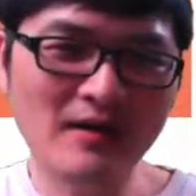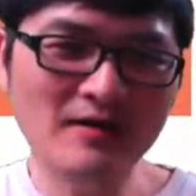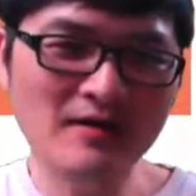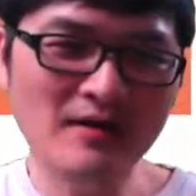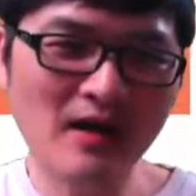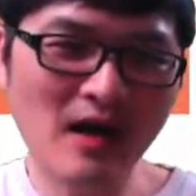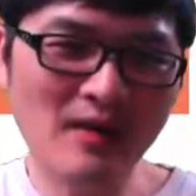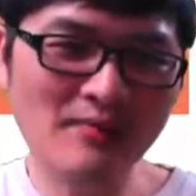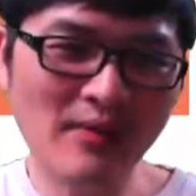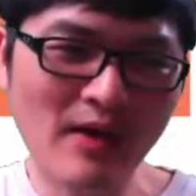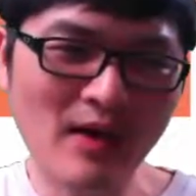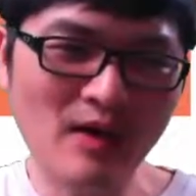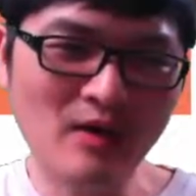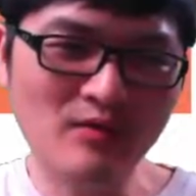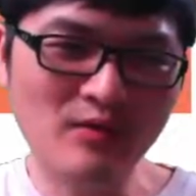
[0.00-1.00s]
Honor
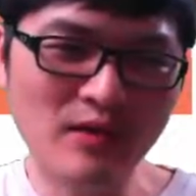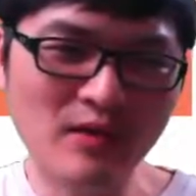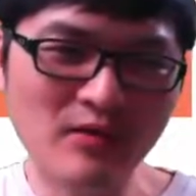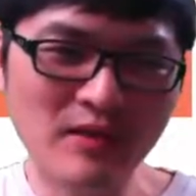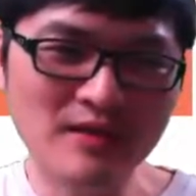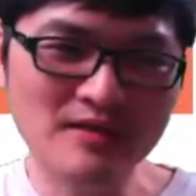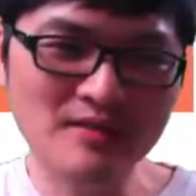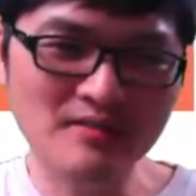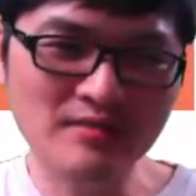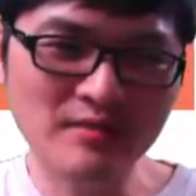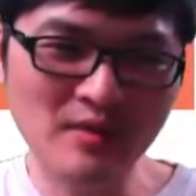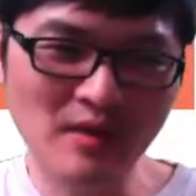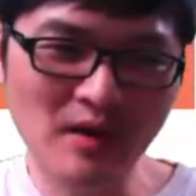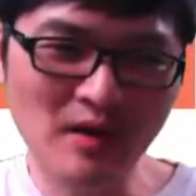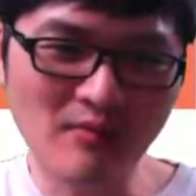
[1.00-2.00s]
opt out
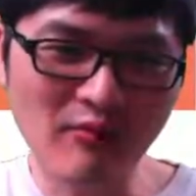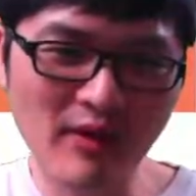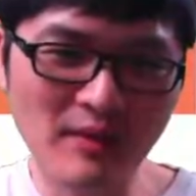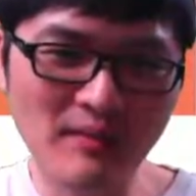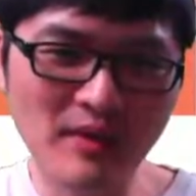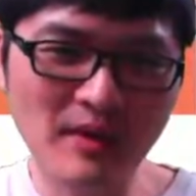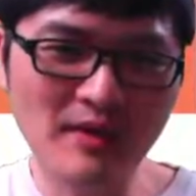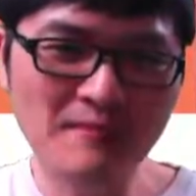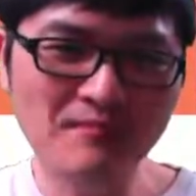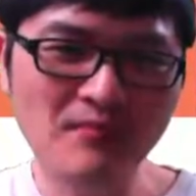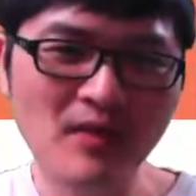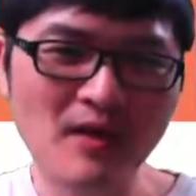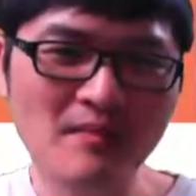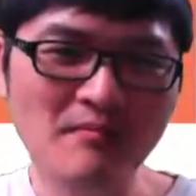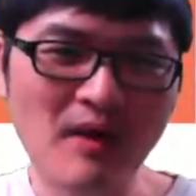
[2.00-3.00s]
request
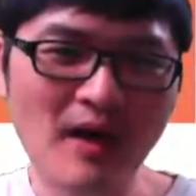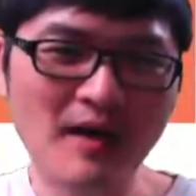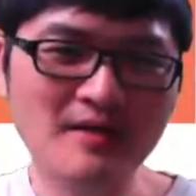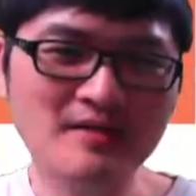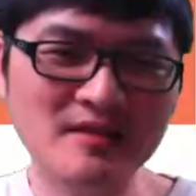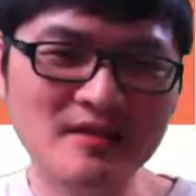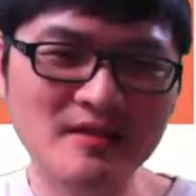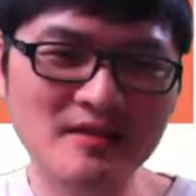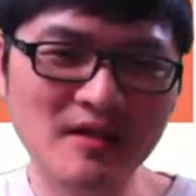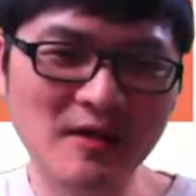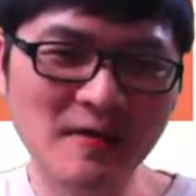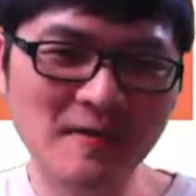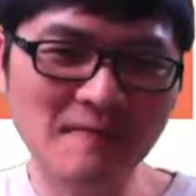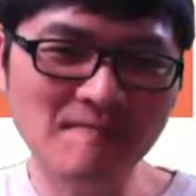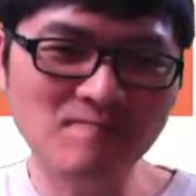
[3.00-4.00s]
promptly.
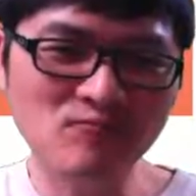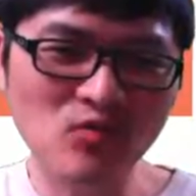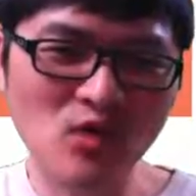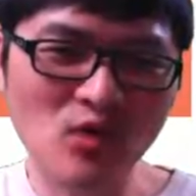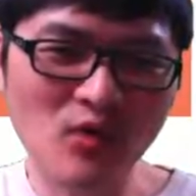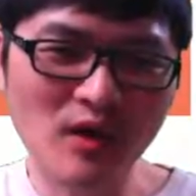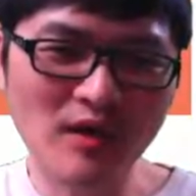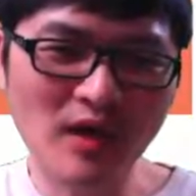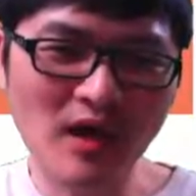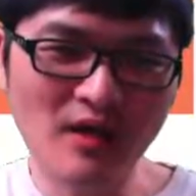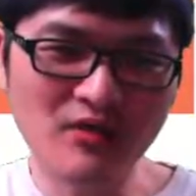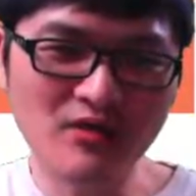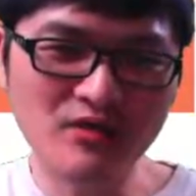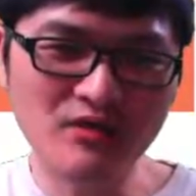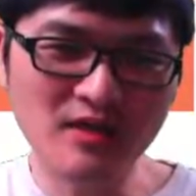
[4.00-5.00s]
Monitor
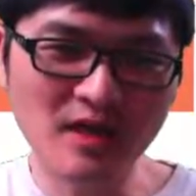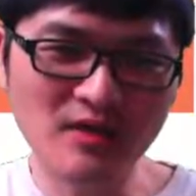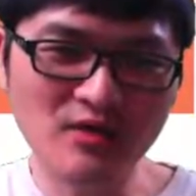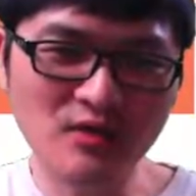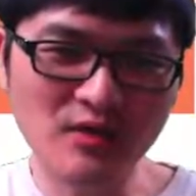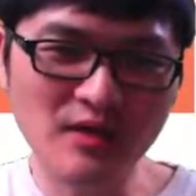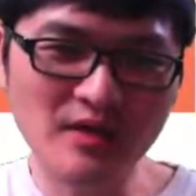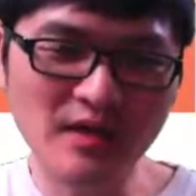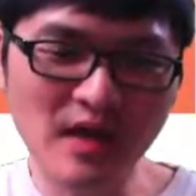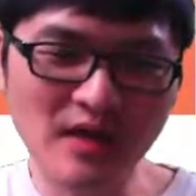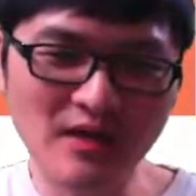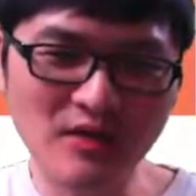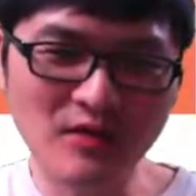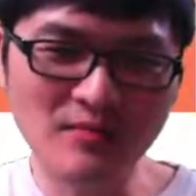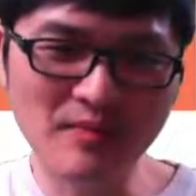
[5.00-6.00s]
what others are
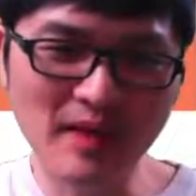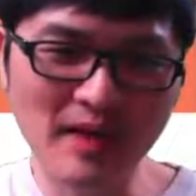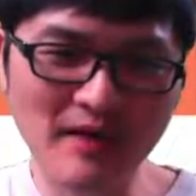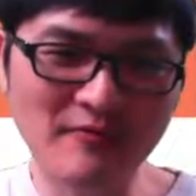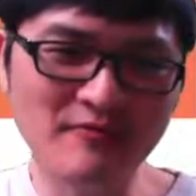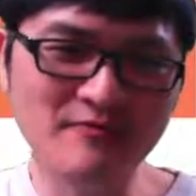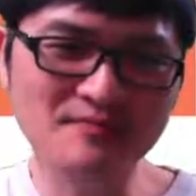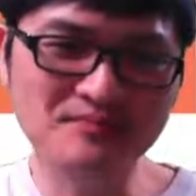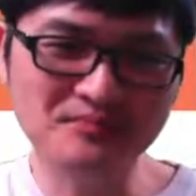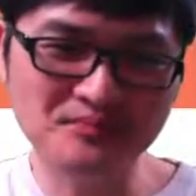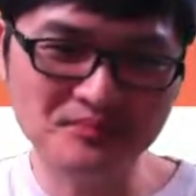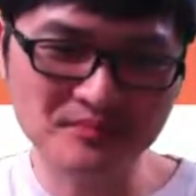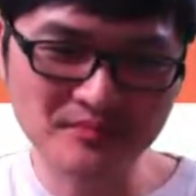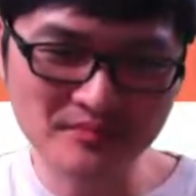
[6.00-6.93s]
doing on your behalf.